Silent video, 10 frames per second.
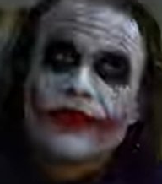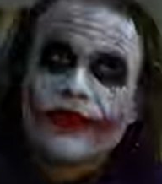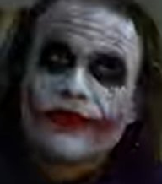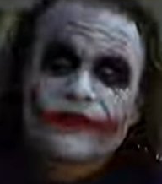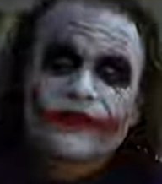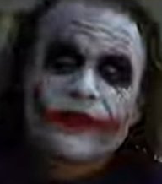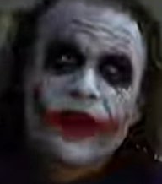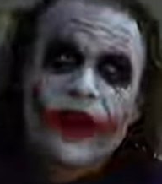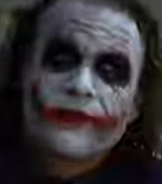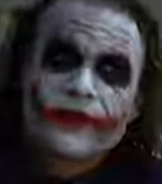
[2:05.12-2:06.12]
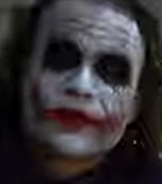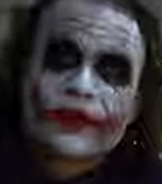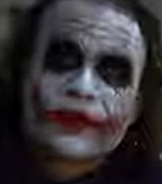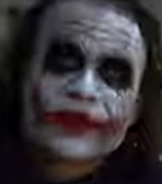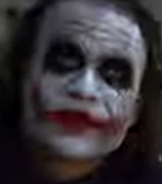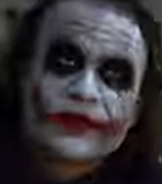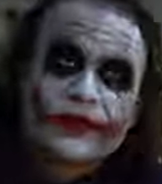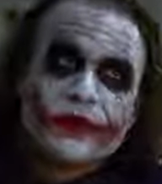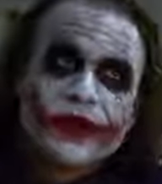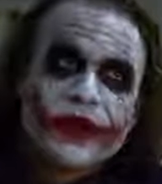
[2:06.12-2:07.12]
These cops and
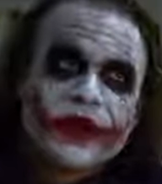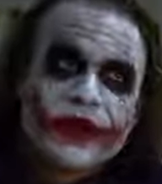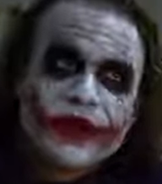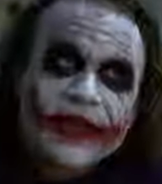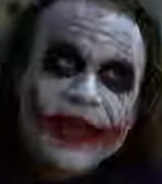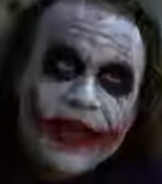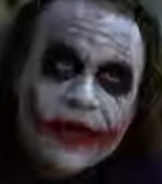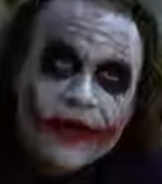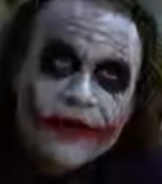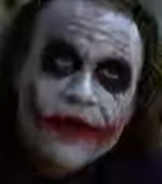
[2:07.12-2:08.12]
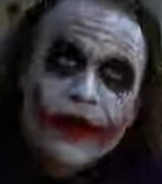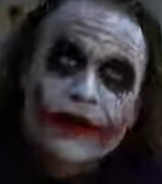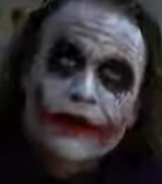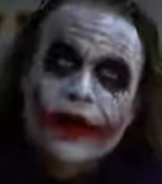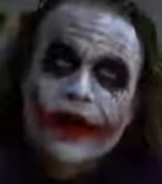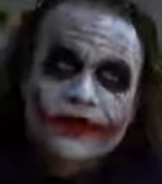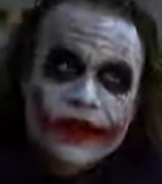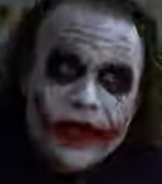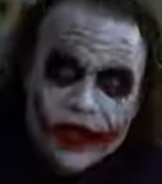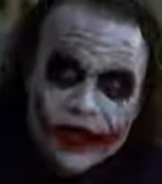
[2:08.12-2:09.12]
lawyers wouldn't dare
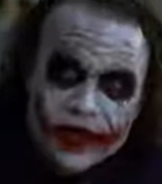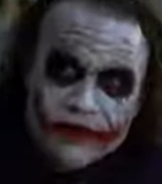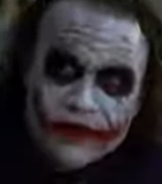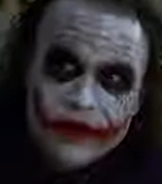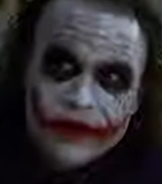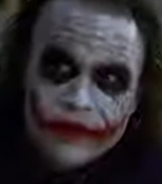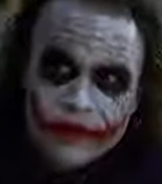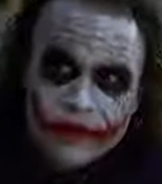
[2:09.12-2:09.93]
cross any of you.